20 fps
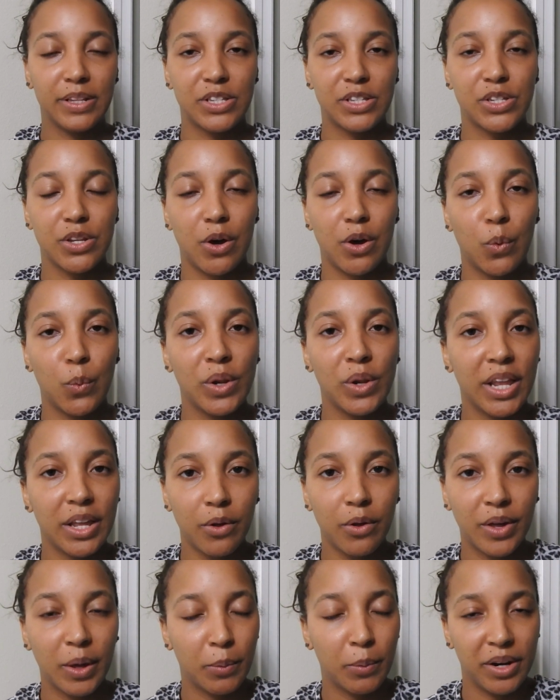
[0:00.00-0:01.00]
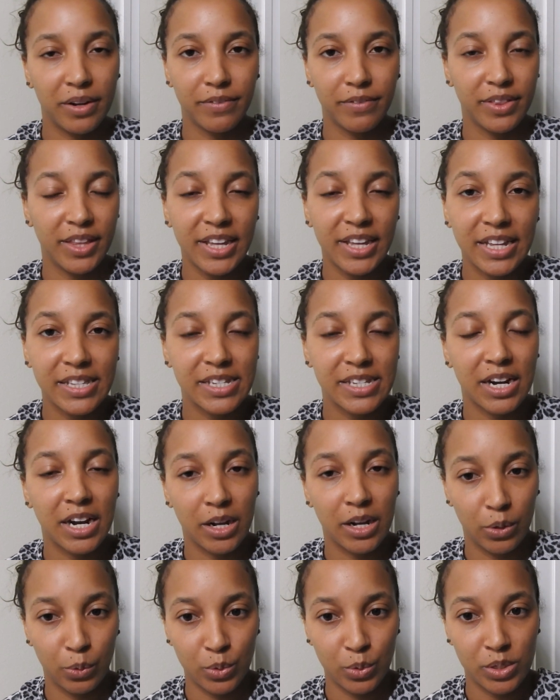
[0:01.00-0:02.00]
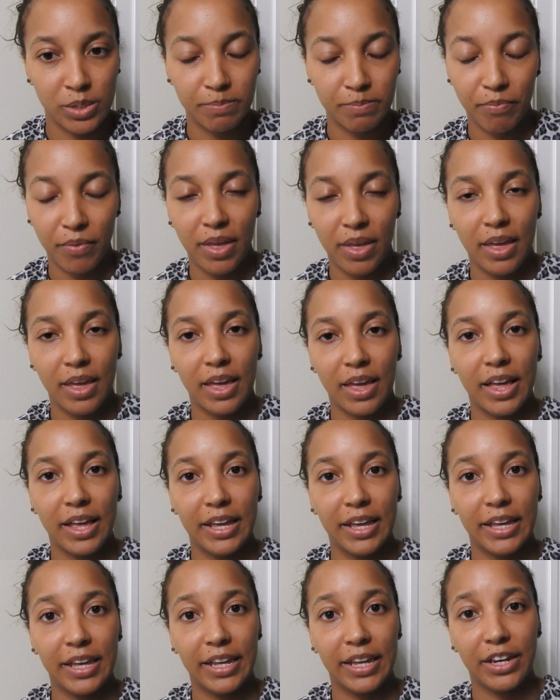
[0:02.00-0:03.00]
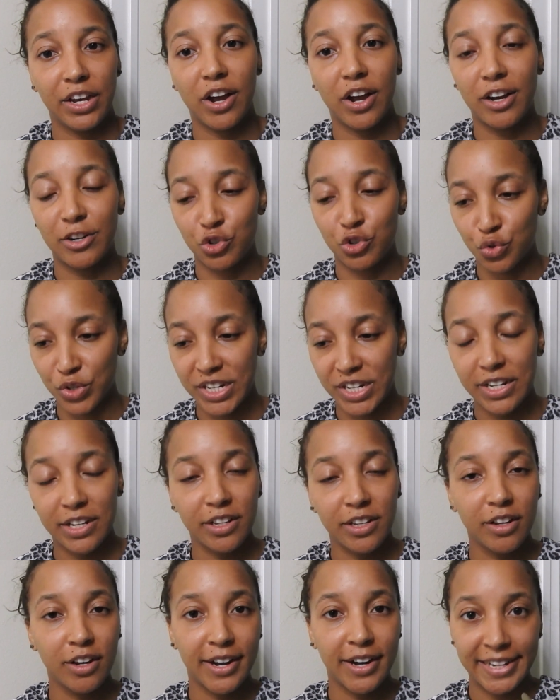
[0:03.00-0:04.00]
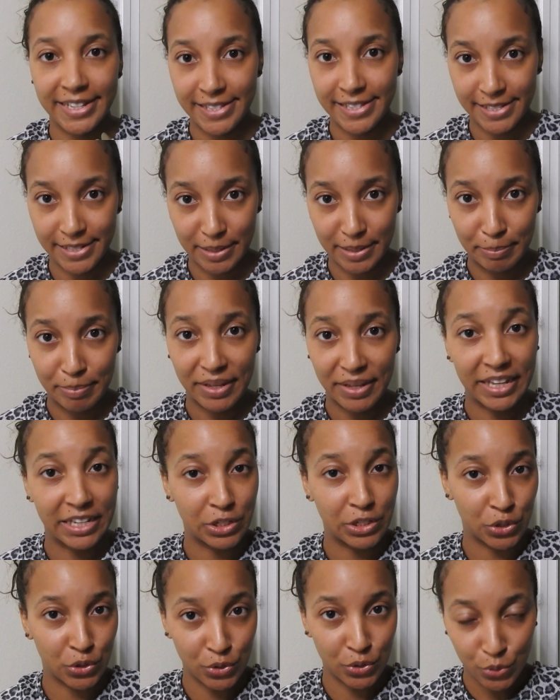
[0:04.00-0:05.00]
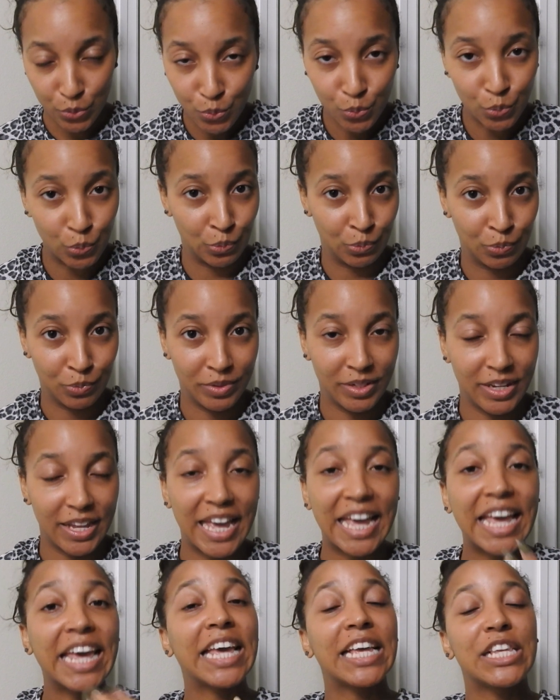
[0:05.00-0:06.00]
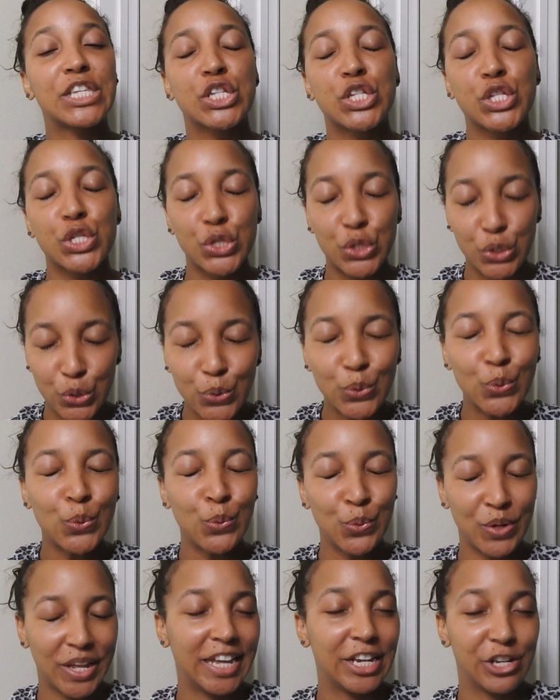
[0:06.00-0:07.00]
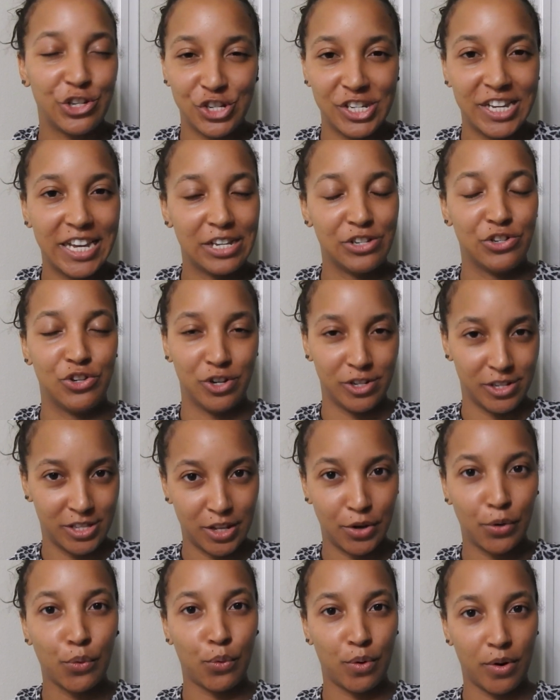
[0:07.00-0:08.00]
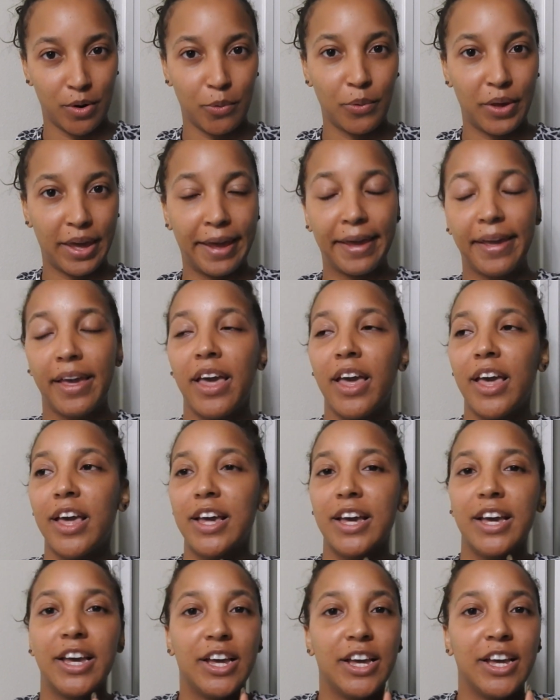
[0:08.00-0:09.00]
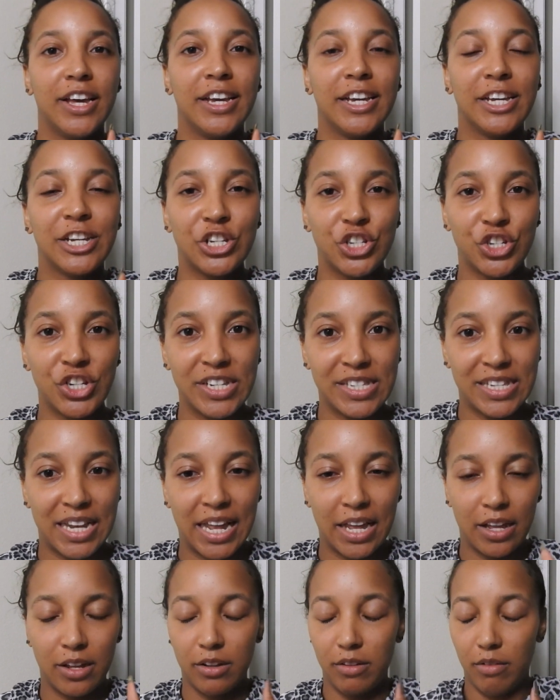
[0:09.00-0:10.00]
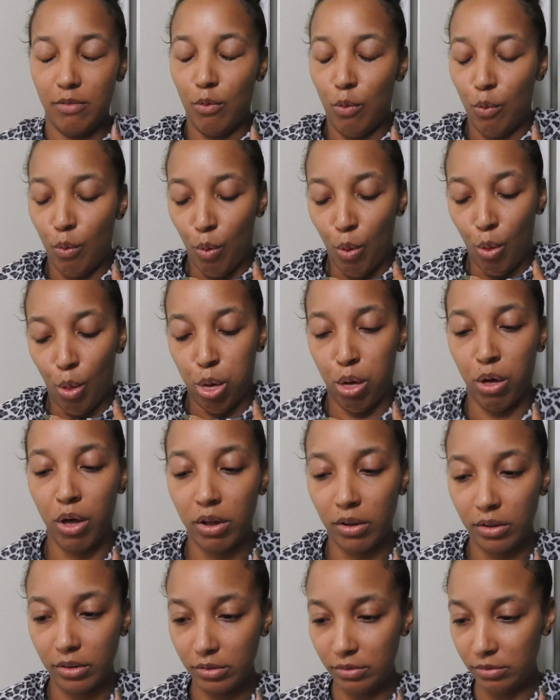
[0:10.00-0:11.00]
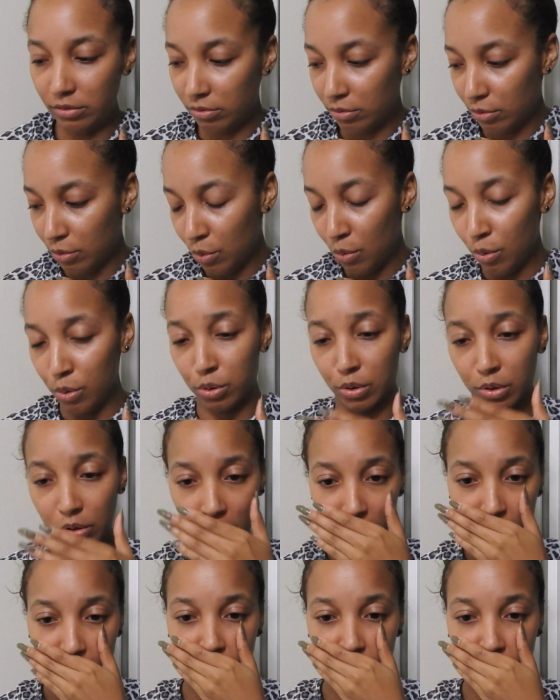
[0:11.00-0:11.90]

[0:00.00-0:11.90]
so we like, okay, whatever. They get to the house, and Andrea cuts up as soon as she enters the door, okay? She's like, oh,